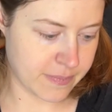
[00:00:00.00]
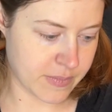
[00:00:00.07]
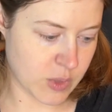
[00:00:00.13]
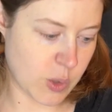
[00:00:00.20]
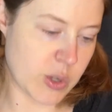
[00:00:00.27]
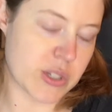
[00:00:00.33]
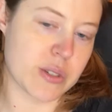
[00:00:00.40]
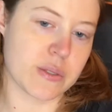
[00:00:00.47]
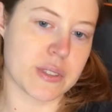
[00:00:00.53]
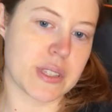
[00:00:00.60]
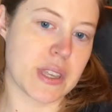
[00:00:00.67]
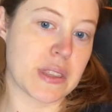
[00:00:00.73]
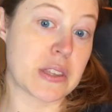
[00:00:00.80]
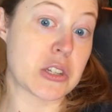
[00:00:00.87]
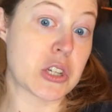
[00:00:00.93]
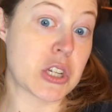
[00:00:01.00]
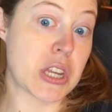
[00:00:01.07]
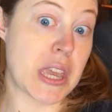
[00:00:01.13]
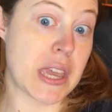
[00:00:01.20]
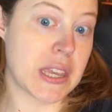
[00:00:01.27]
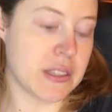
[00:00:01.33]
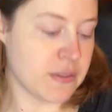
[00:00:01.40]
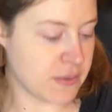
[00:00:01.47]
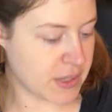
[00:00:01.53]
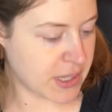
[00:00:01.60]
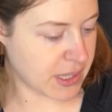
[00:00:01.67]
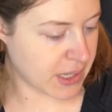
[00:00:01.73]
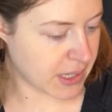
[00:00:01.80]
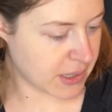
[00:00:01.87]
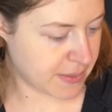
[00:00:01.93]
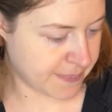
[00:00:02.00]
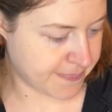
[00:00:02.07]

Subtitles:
or I should say the shade Vanilla.